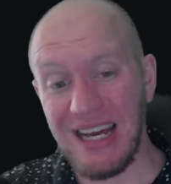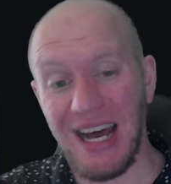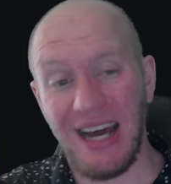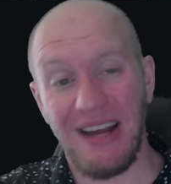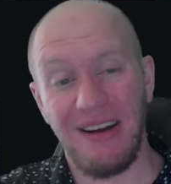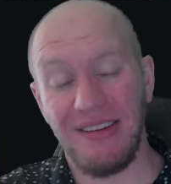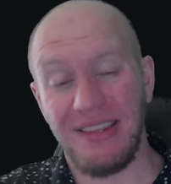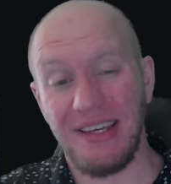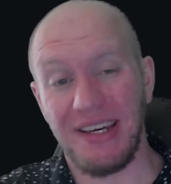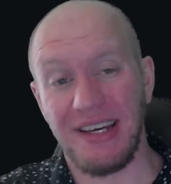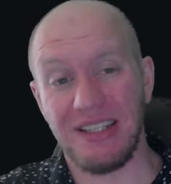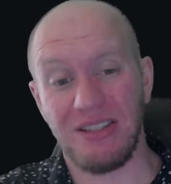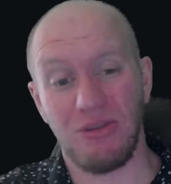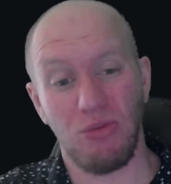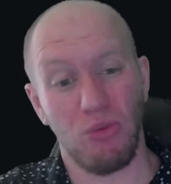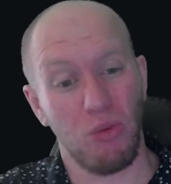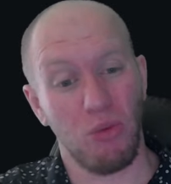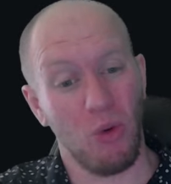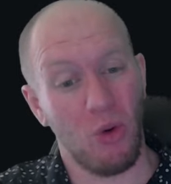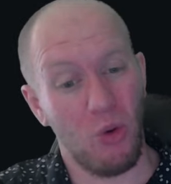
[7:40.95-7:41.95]
I don't think it's
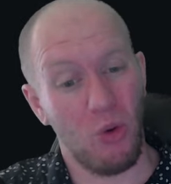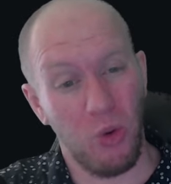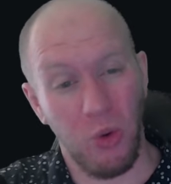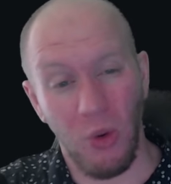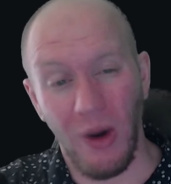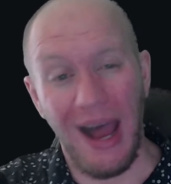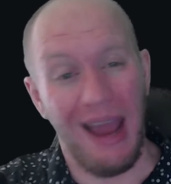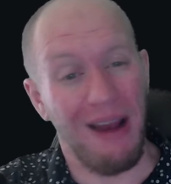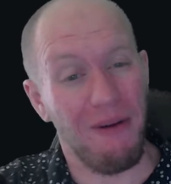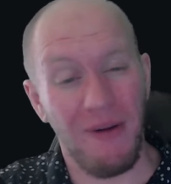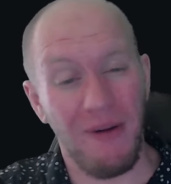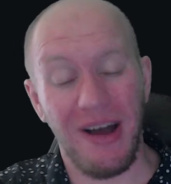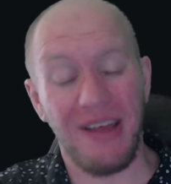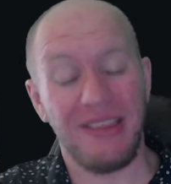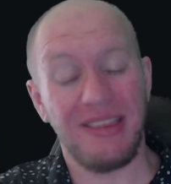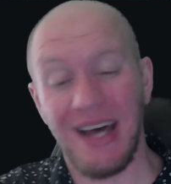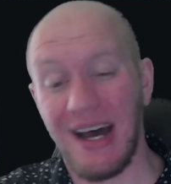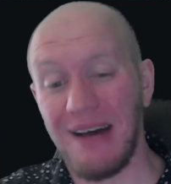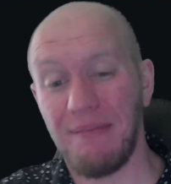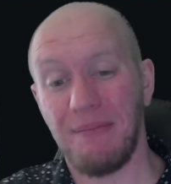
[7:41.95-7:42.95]
quite
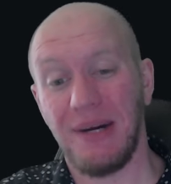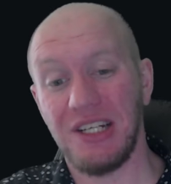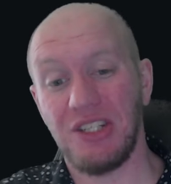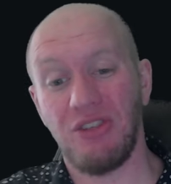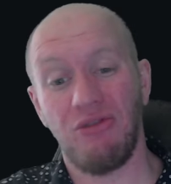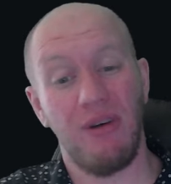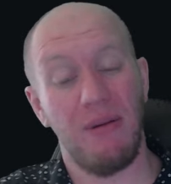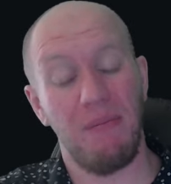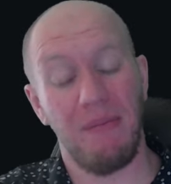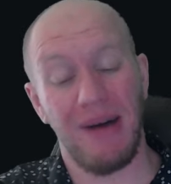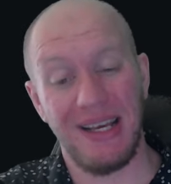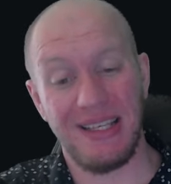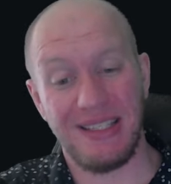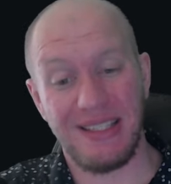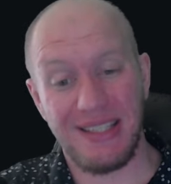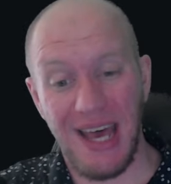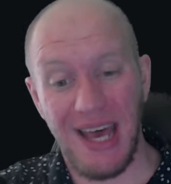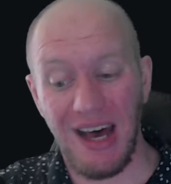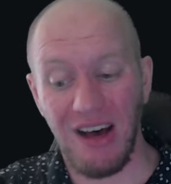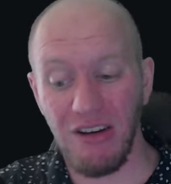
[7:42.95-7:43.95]
worth that much for
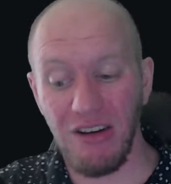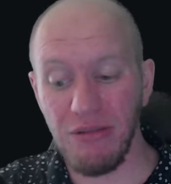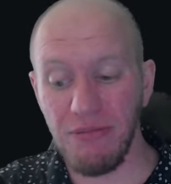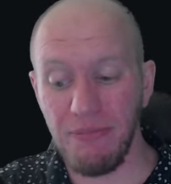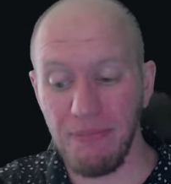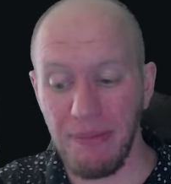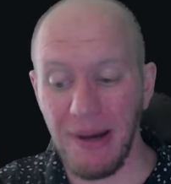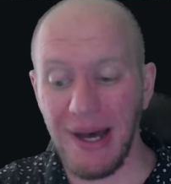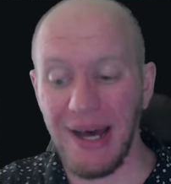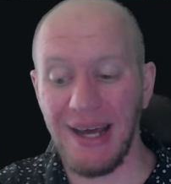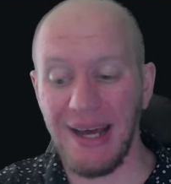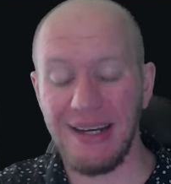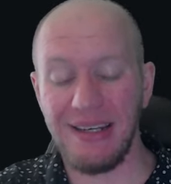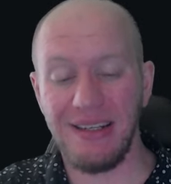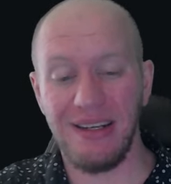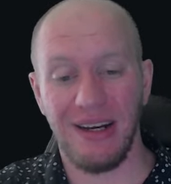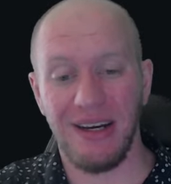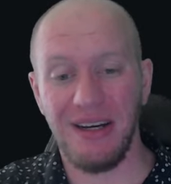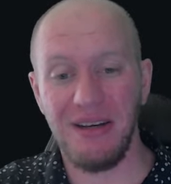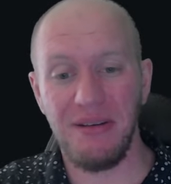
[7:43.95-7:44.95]
myself, but
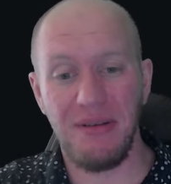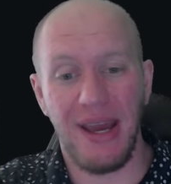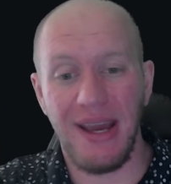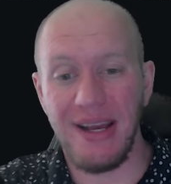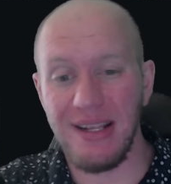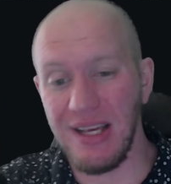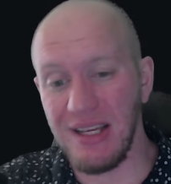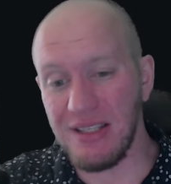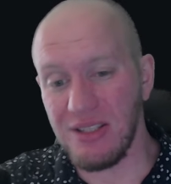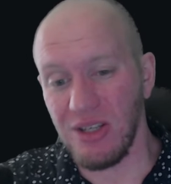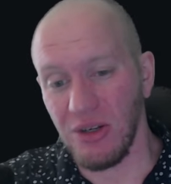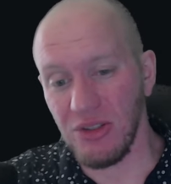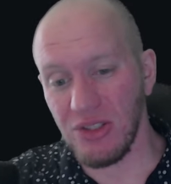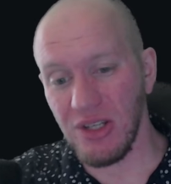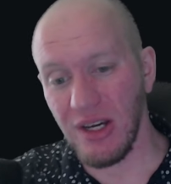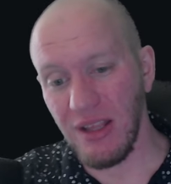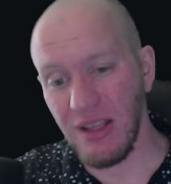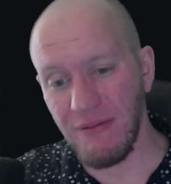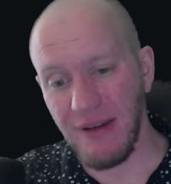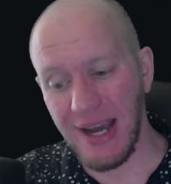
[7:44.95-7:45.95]
it's
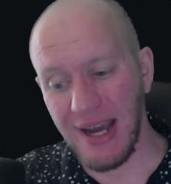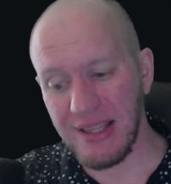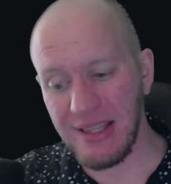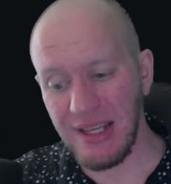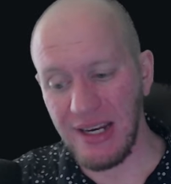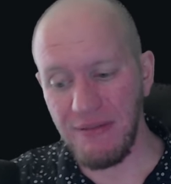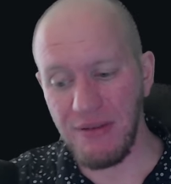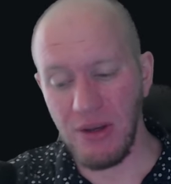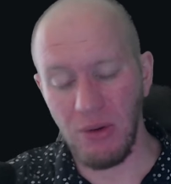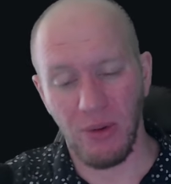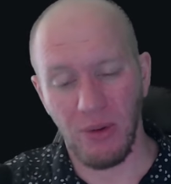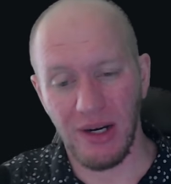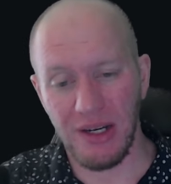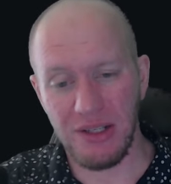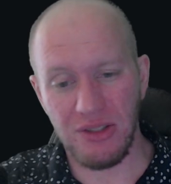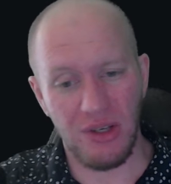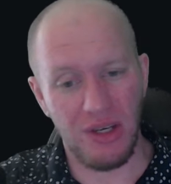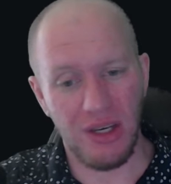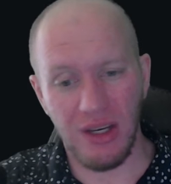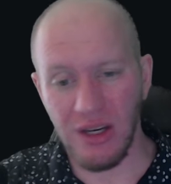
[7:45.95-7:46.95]
also the fact that if you
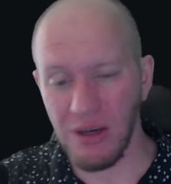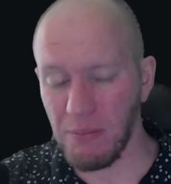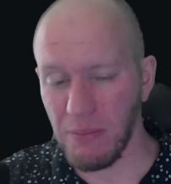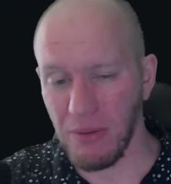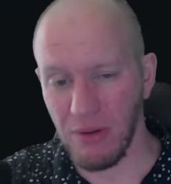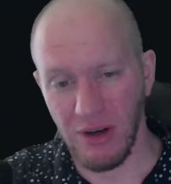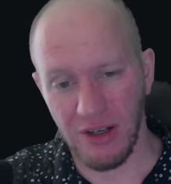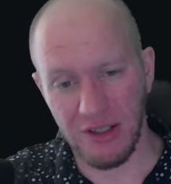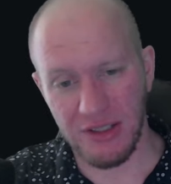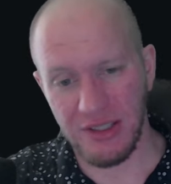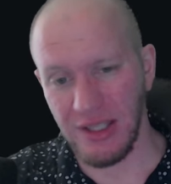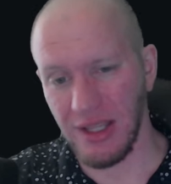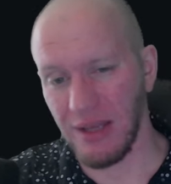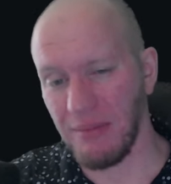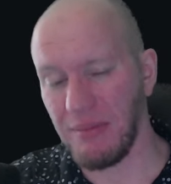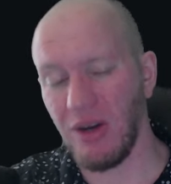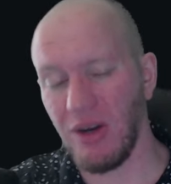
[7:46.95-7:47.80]
wanted to, you could proxy them.